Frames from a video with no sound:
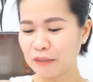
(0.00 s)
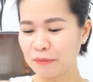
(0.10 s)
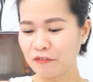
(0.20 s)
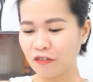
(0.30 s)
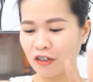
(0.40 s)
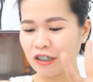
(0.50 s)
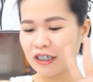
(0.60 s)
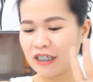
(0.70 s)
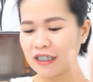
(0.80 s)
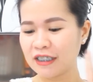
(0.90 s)
Number 4
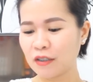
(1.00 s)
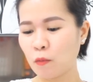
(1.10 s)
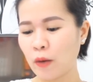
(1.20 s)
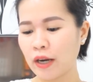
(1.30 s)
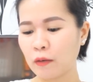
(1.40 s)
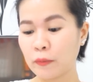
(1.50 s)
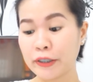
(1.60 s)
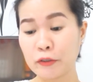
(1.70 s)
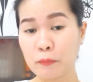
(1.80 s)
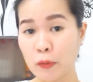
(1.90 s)
is, where
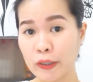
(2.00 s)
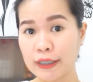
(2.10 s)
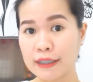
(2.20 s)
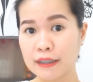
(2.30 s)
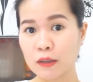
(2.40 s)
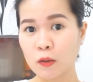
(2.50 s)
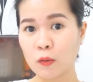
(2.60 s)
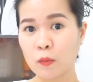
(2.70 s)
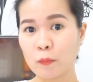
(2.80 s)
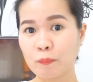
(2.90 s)
were you born?
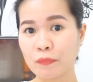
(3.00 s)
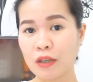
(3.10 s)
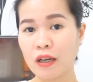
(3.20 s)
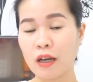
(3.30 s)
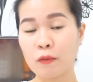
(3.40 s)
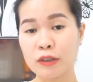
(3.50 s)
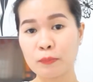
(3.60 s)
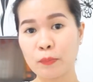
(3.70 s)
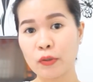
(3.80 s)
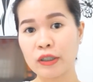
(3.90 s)
So, I was
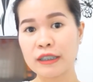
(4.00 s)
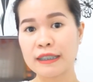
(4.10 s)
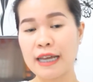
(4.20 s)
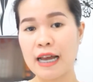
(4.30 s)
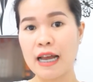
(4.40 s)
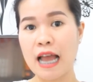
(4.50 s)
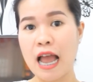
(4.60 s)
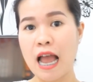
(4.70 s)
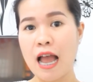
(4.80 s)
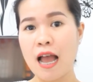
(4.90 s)
born sa
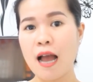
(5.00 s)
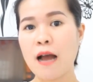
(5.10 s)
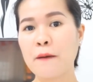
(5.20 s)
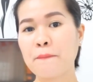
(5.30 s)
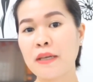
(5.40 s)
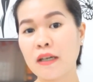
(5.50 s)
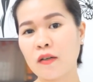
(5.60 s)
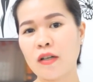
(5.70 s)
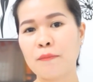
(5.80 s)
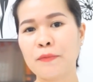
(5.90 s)

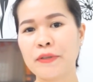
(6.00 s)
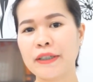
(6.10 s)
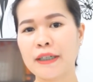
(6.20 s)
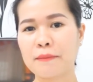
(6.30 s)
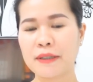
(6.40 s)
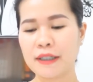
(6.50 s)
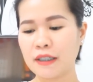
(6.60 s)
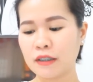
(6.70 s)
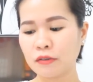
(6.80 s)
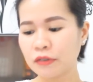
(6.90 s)
Bicol, Buhi,
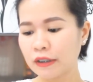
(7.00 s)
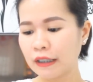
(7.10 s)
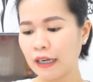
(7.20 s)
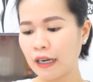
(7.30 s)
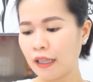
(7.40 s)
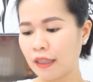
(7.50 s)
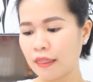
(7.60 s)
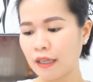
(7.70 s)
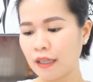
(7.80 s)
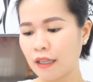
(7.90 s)
Camarines Sur. And
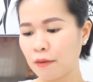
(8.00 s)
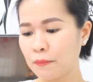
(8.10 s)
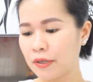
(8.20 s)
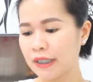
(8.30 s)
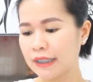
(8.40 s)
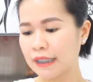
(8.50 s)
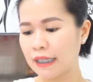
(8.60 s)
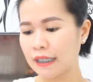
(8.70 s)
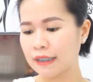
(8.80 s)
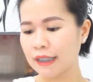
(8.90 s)
then number 6,
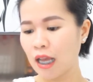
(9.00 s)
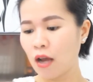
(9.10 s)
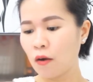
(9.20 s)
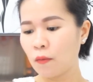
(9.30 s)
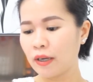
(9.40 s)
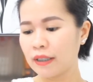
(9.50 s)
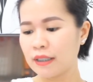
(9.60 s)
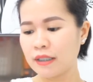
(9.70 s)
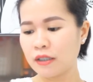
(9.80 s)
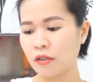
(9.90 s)
what
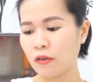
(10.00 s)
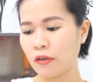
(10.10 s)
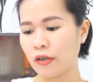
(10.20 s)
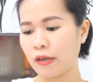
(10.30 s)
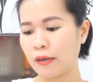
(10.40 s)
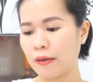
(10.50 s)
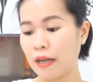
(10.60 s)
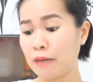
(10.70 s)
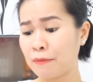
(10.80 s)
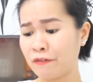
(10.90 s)
is your,
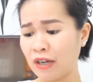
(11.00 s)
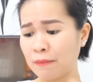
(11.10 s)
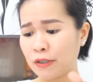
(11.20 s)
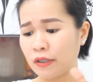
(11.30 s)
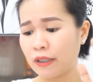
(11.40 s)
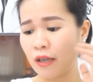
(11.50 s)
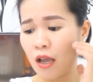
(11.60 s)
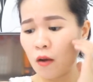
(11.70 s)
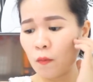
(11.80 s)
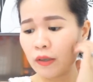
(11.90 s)
number 5, sorry,
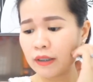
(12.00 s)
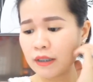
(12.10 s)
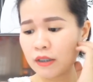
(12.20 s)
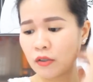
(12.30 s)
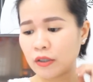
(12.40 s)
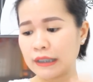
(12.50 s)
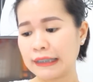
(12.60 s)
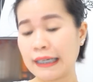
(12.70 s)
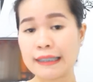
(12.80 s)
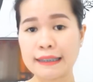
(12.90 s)
what is your
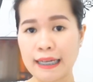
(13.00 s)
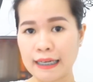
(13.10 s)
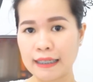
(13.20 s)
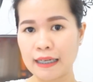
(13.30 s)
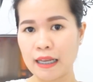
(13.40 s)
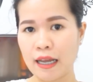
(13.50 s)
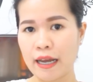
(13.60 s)
star sign?